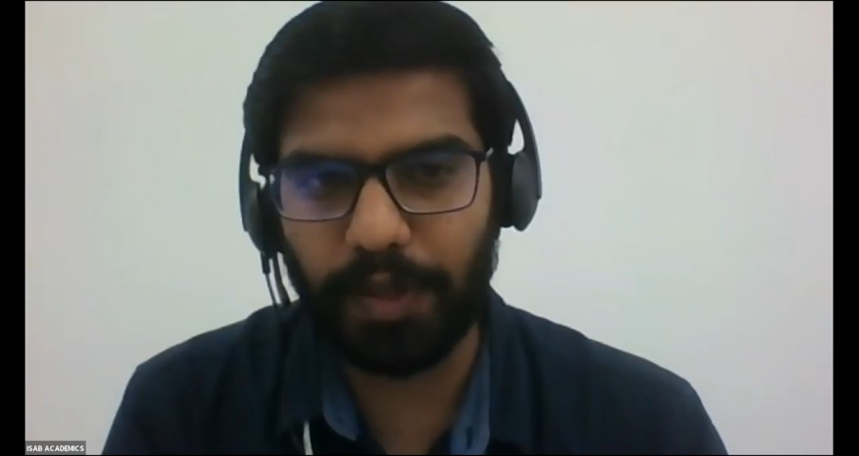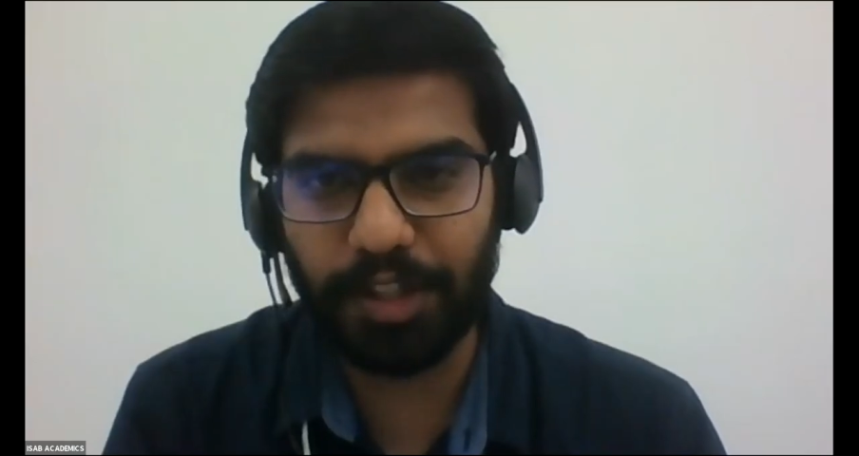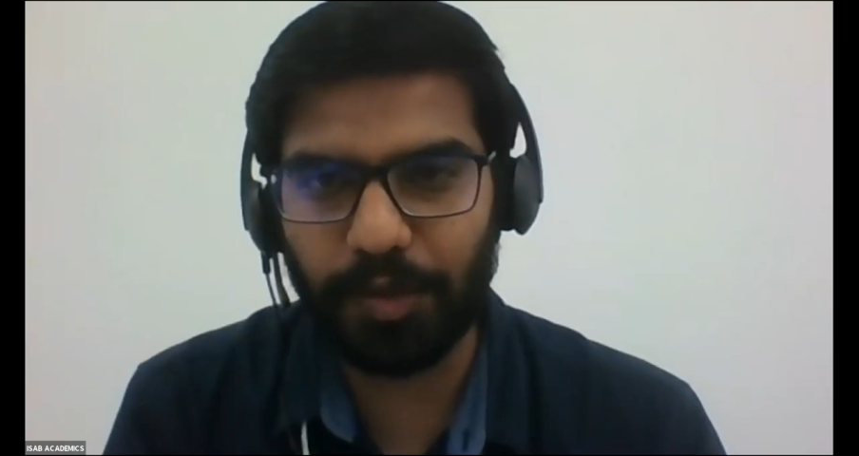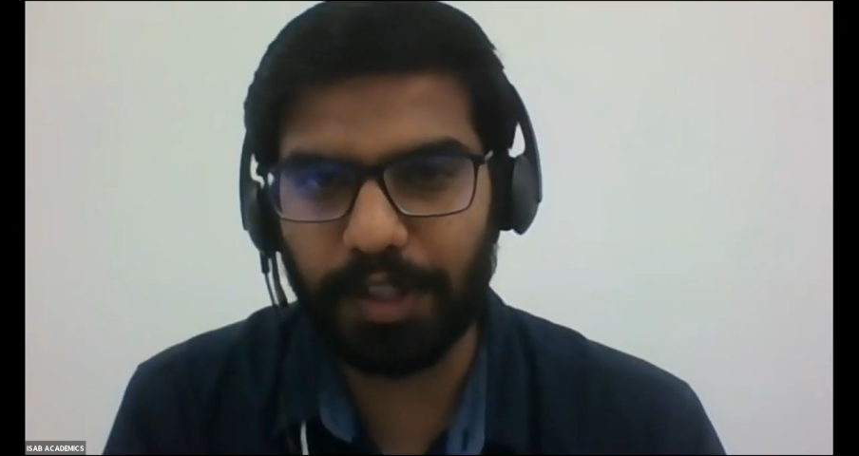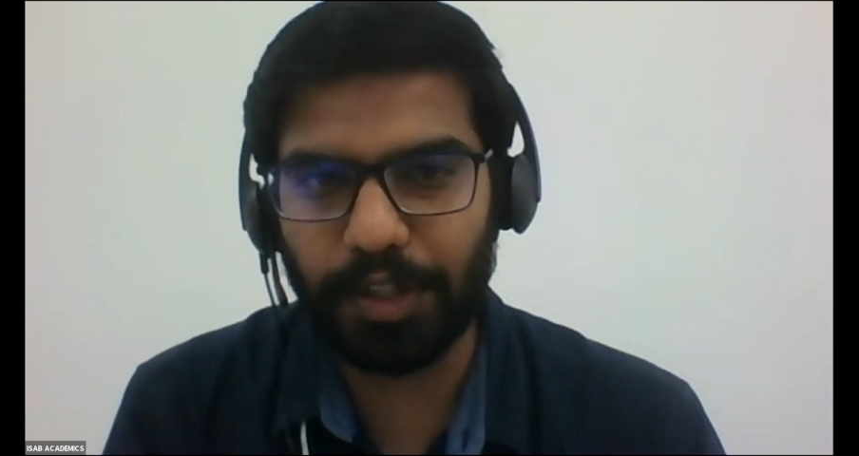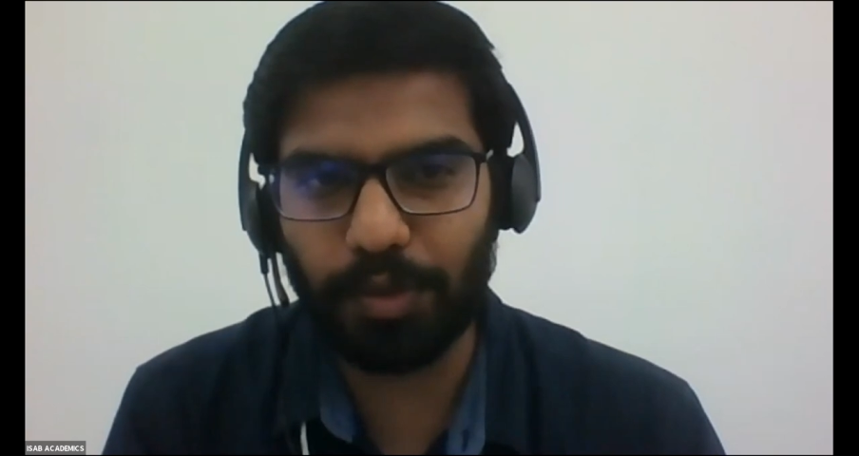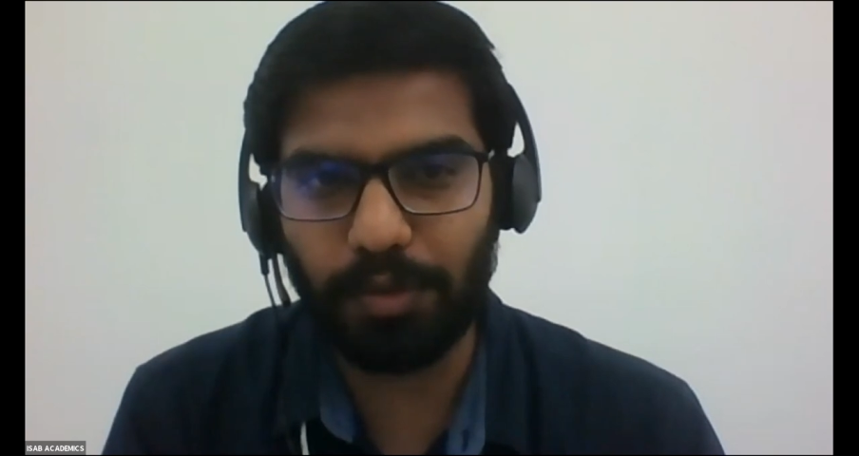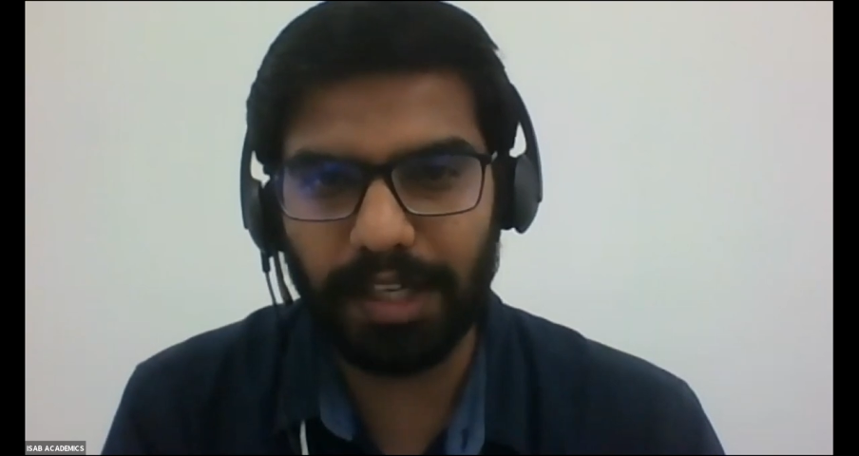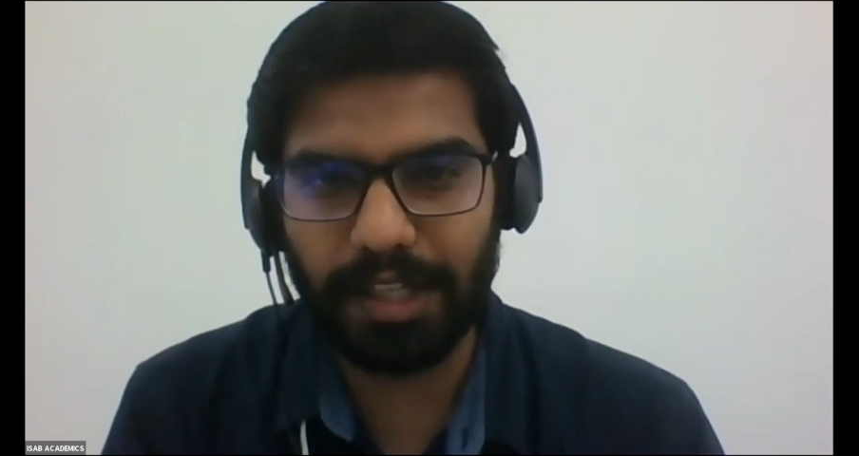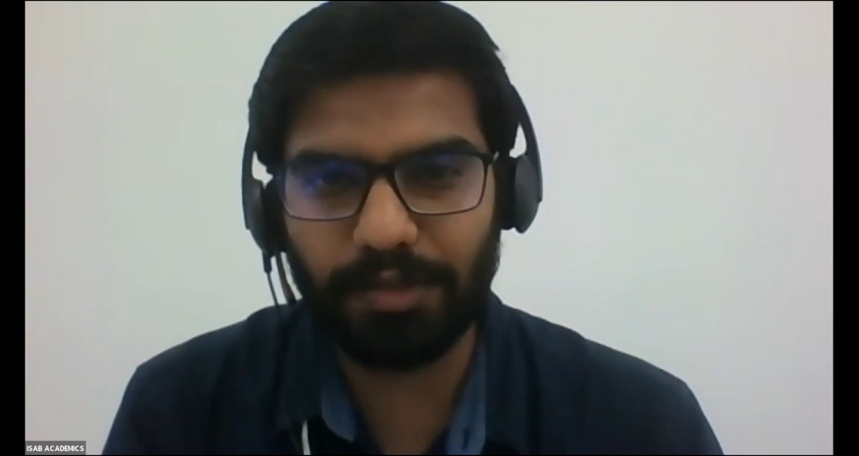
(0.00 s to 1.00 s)

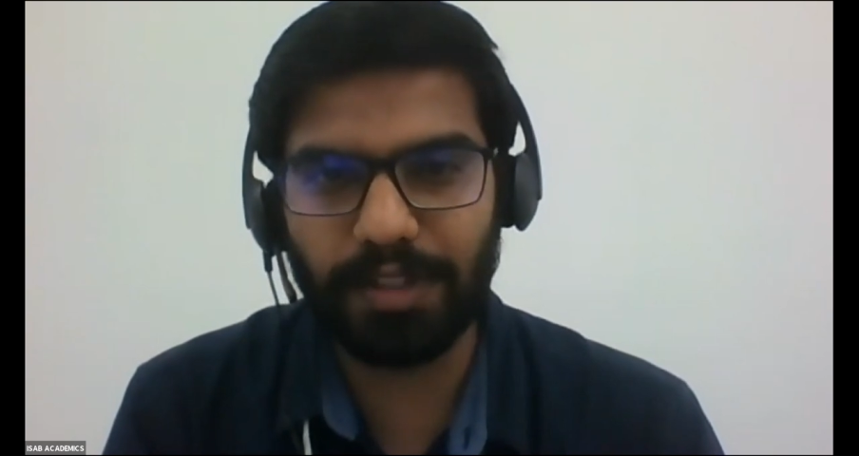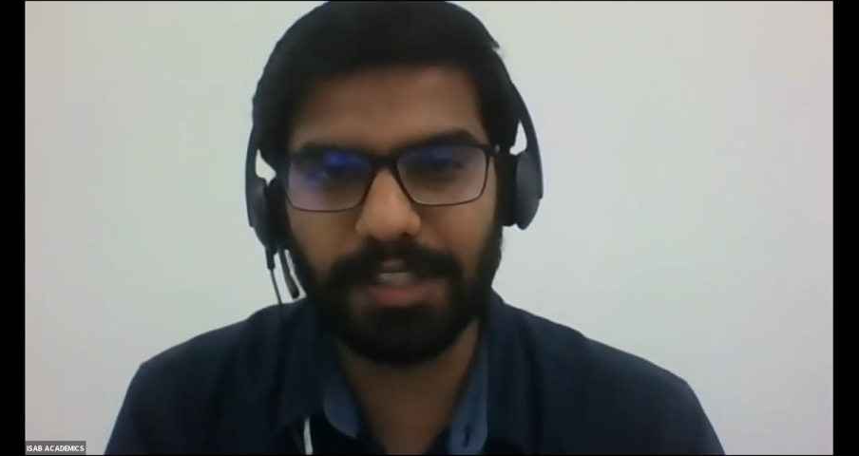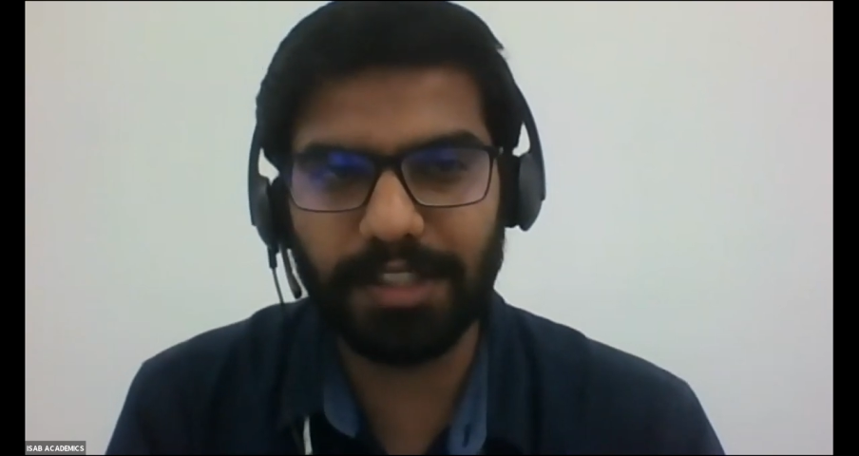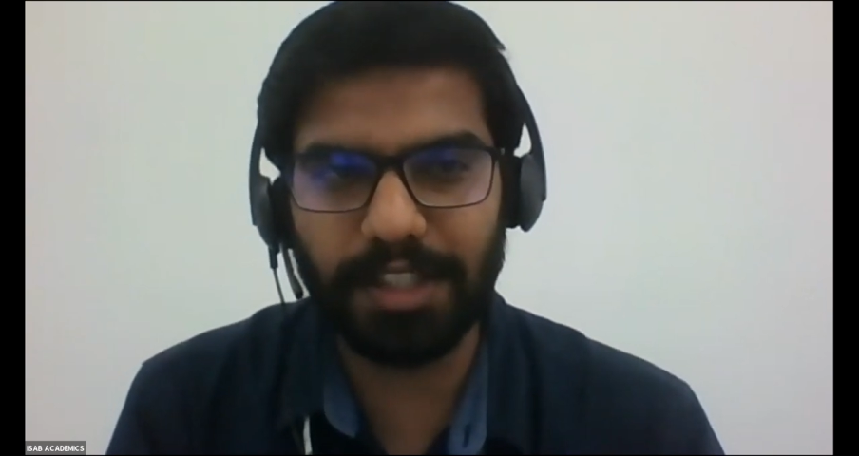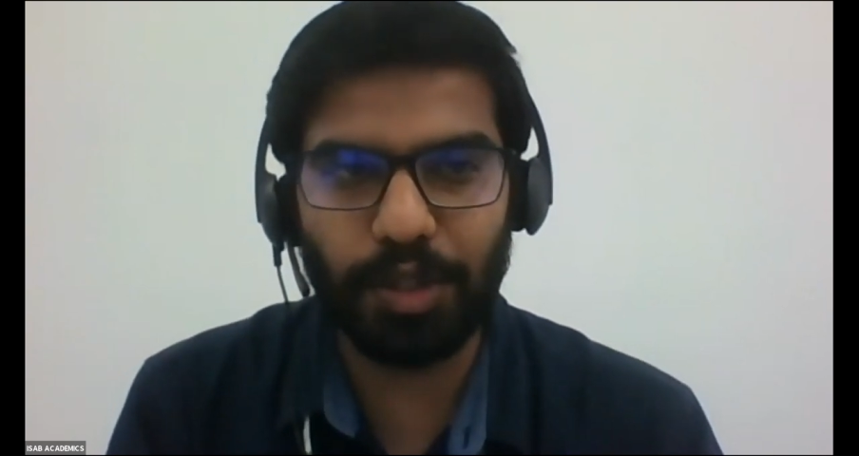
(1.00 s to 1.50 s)
2022 as well as the